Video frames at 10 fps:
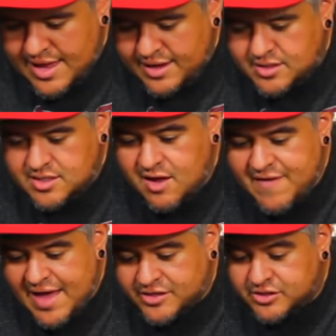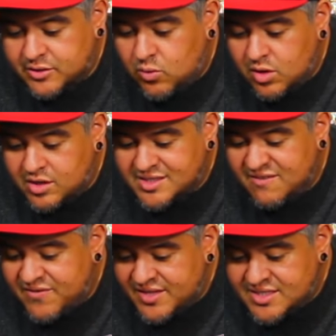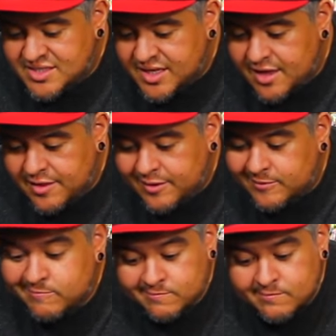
that stuff actually works and fits together.